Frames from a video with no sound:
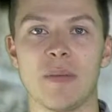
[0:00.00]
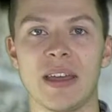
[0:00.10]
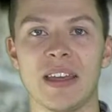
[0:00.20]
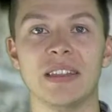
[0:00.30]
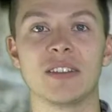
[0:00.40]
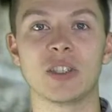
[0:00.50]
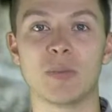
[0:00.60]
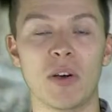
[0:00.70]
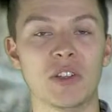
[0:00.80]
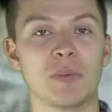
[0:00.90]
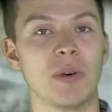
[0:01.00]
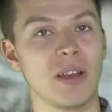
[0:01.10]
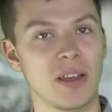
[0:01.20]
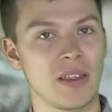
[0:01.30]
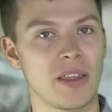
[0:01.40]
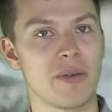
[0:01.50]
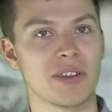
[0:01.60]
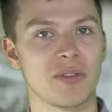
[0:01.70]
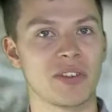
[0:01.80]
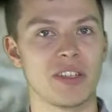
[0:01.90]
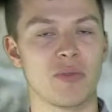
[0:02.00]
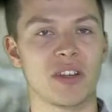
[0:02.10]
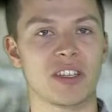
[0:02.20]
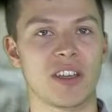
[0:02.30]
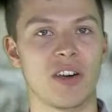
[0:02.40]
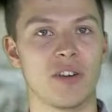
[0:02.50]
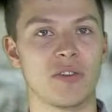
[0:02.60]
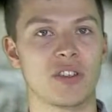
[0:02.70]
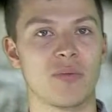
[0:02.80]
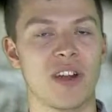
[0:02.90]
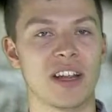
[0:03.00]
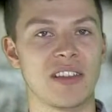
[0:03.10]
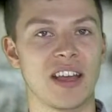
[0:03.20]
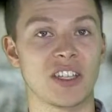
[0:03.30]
in spots, but there is obviously the risk of some rain there.